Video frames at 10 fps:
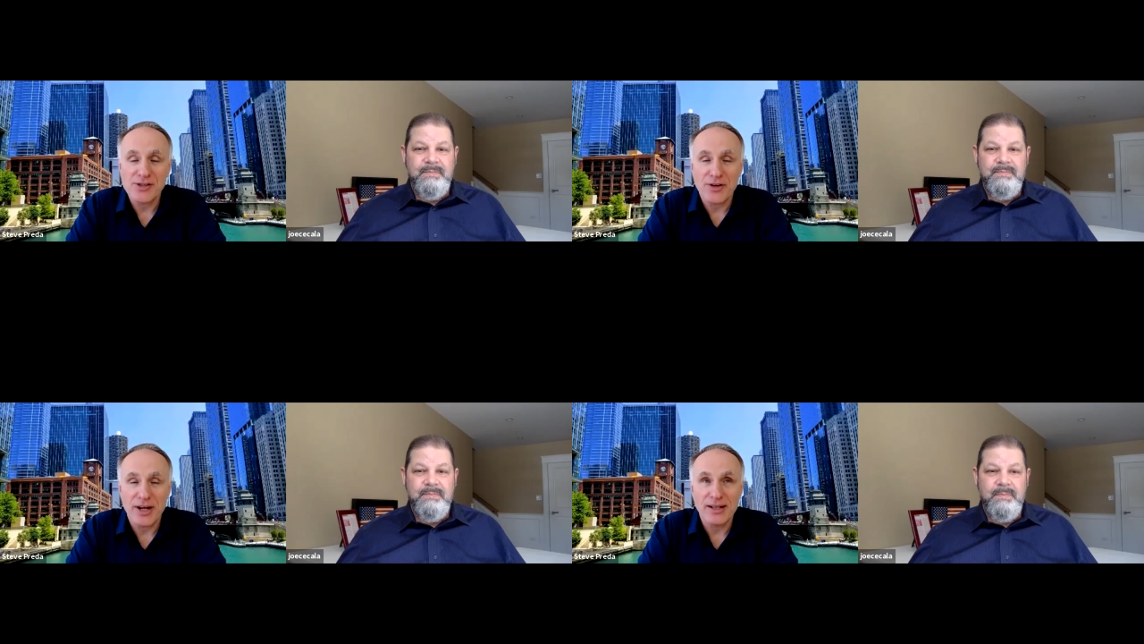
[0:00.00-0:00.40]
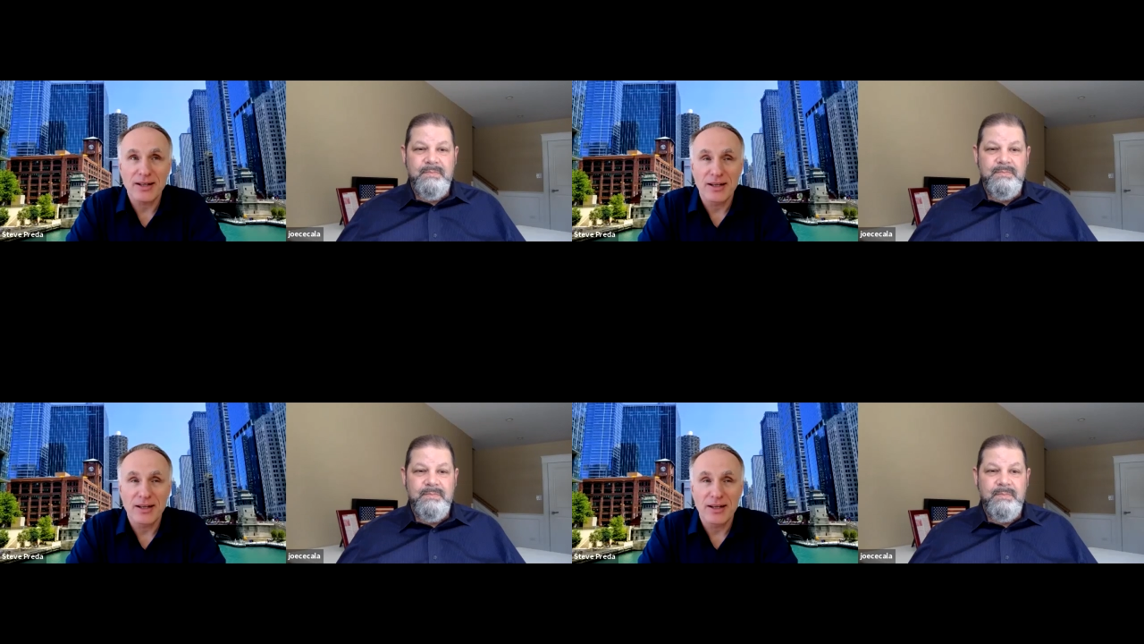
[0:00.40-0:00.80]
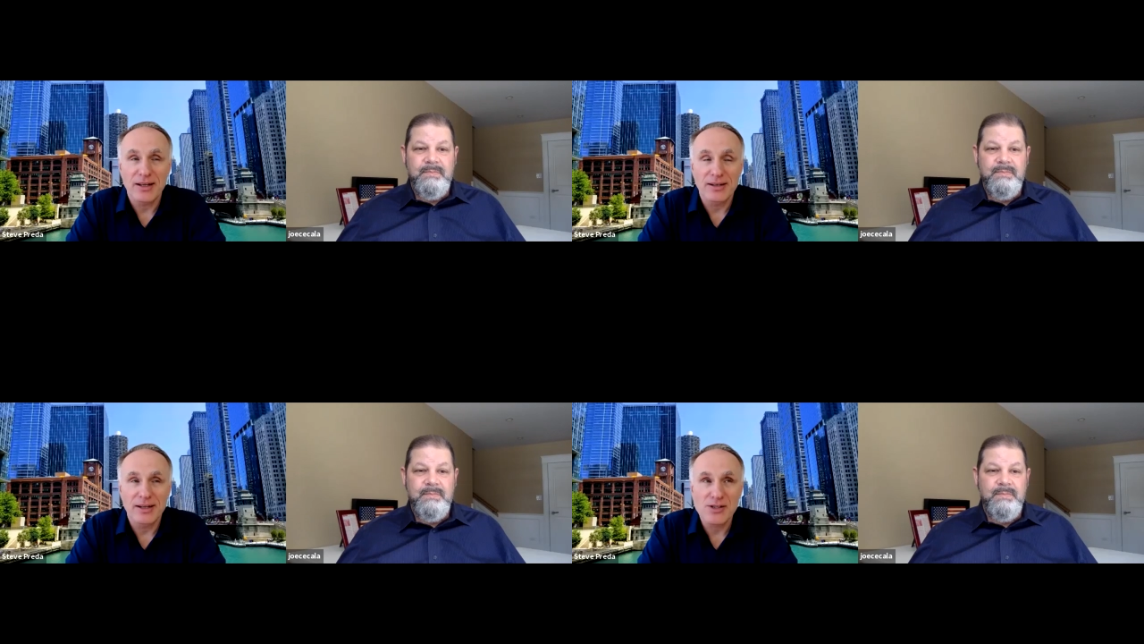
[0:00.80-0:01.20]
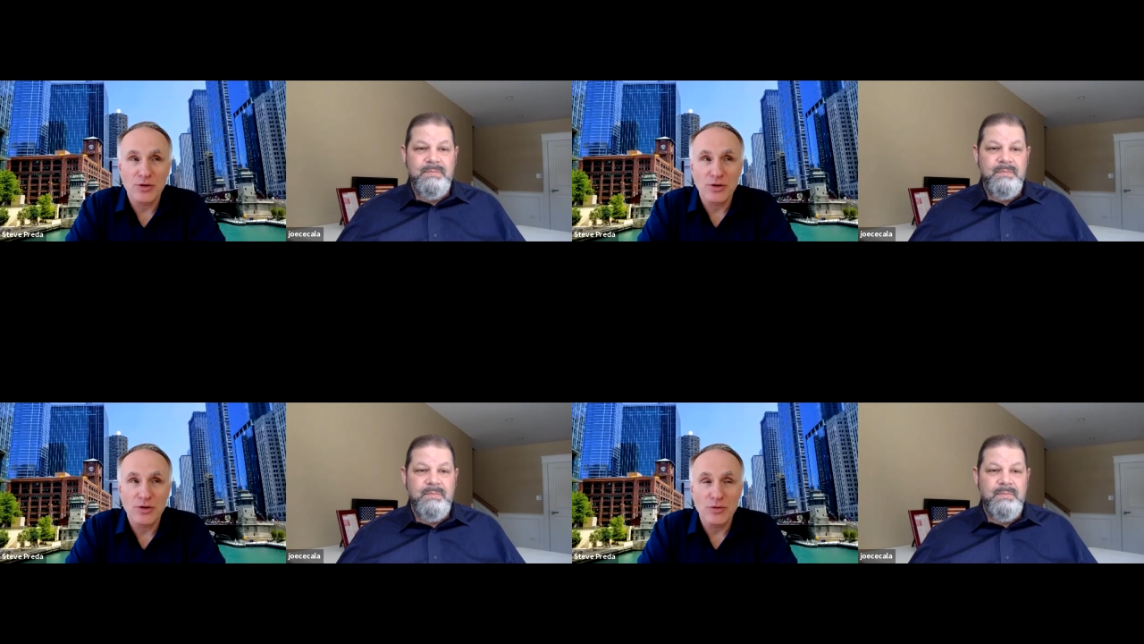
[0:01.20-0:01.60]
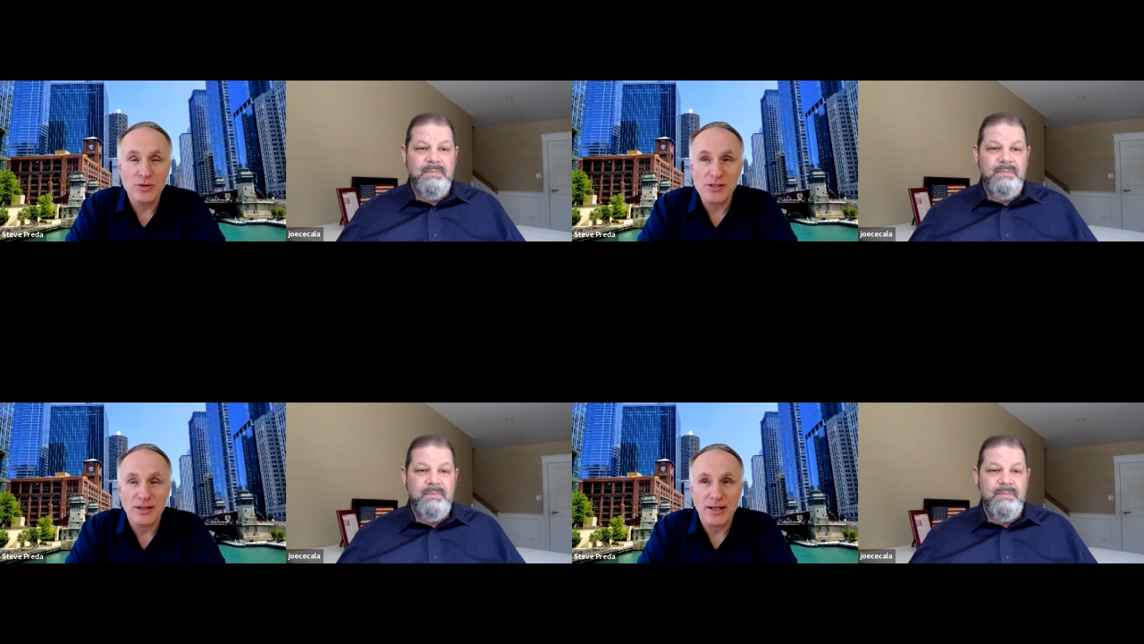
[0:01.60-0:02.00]
Speaker 1: great. Uh, that's good
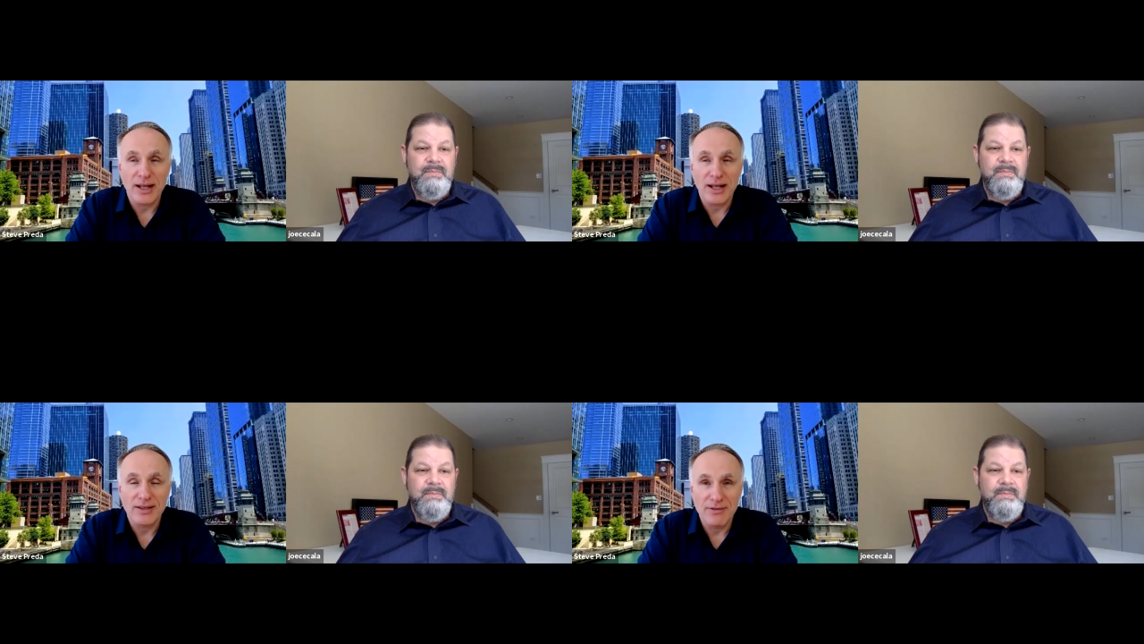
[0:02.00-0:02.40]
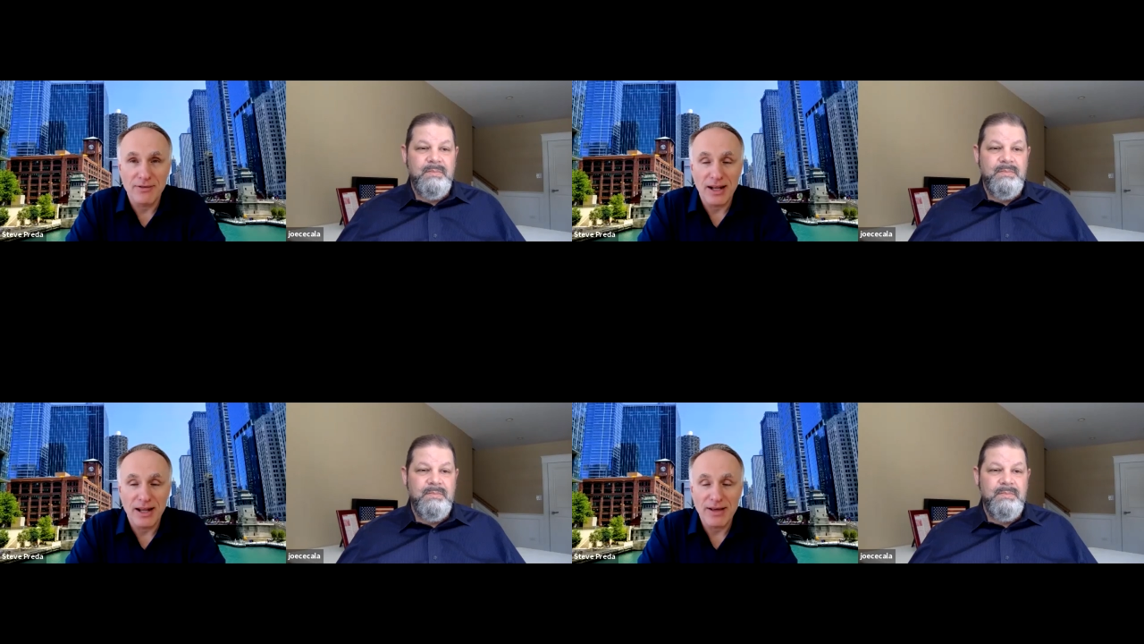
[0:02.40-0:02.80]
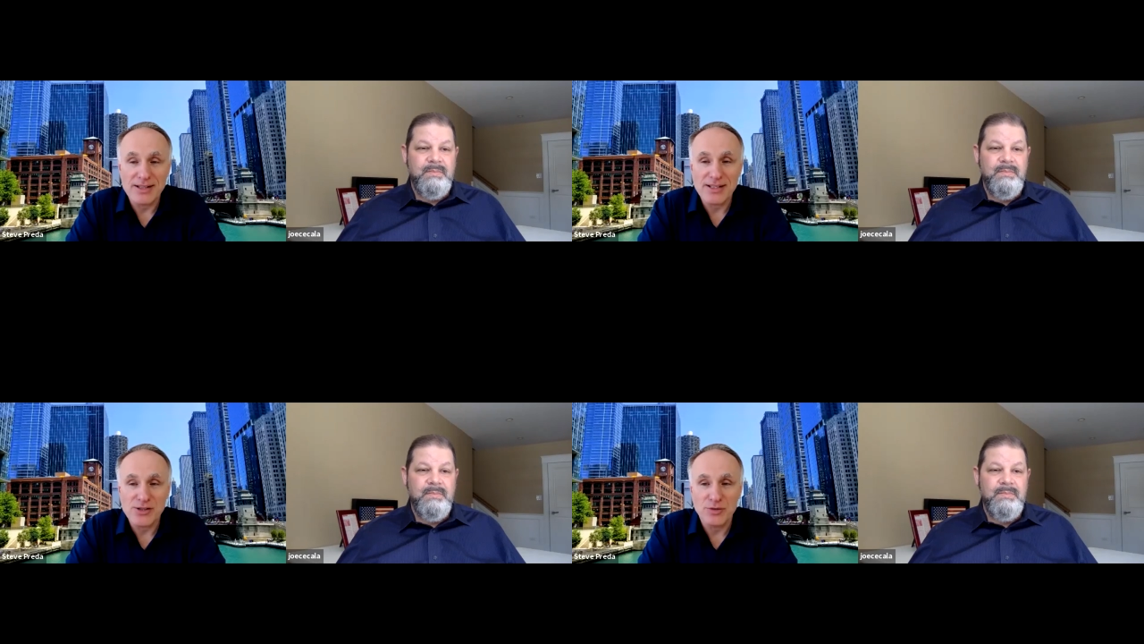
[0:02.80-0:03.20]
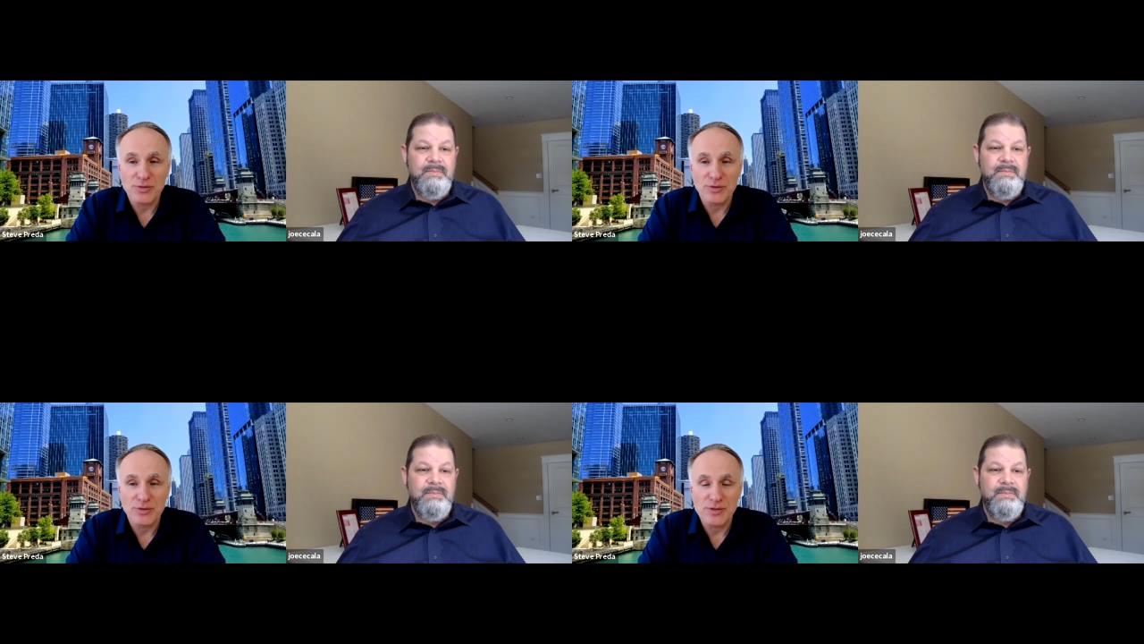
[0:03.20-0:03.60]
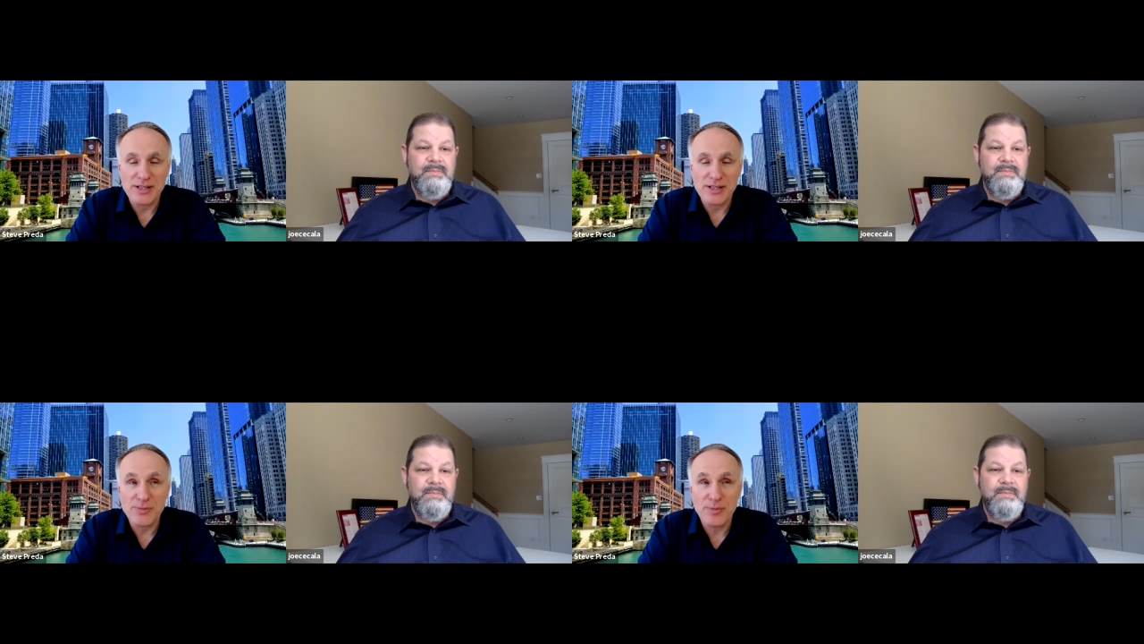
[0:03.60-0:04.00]
news that they will have access to to the
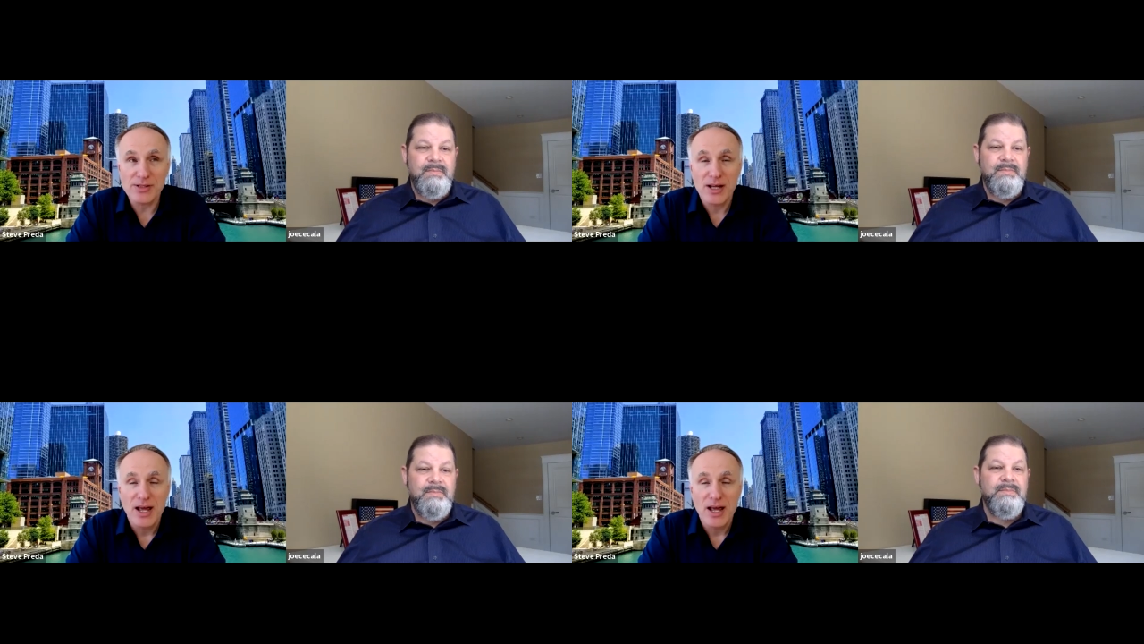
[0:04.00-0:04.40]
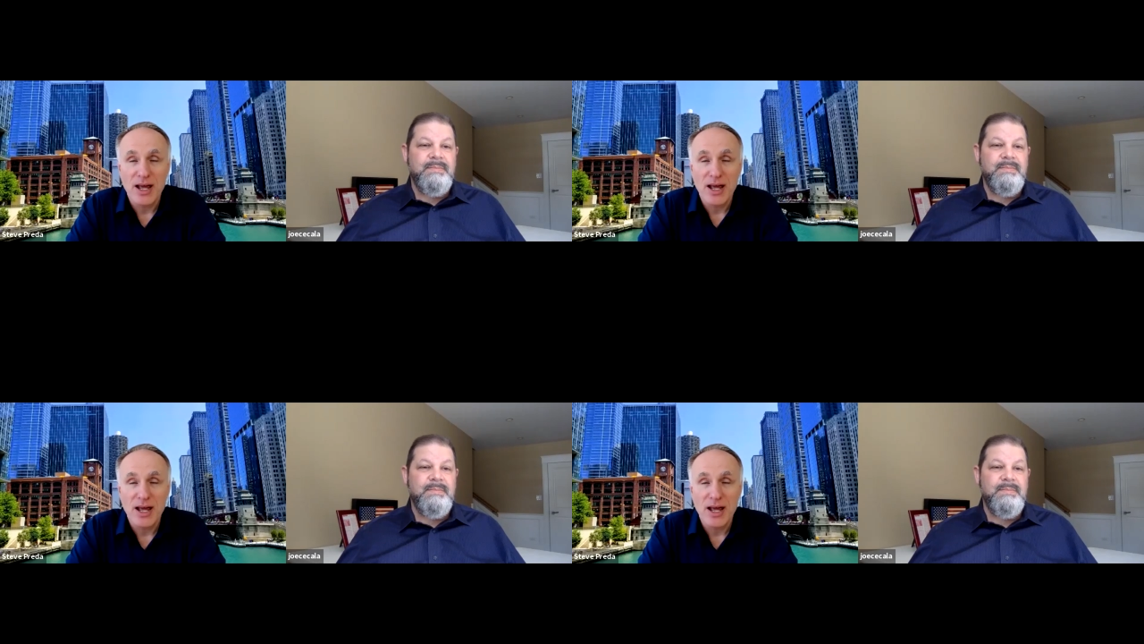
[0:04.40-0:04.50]
experts.